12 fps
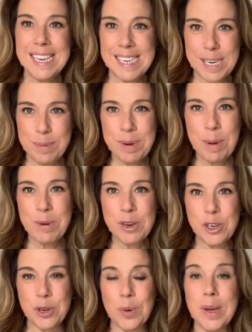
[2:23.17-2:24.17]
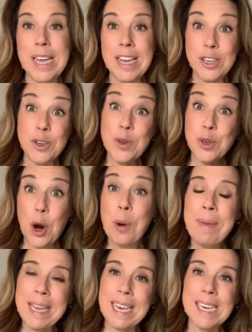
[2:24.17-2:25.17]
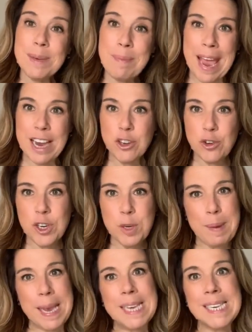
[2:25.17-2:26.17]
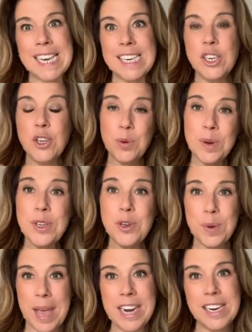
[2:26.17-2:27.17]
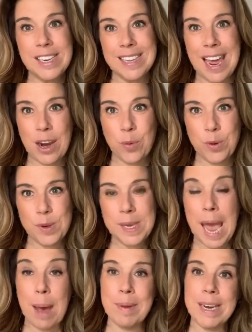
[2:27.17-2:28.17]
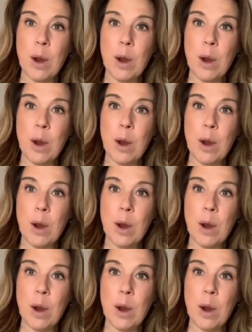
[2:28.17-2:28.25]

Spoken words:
Tip number two. So start making some extra space as soon as you get into that cruise cabin.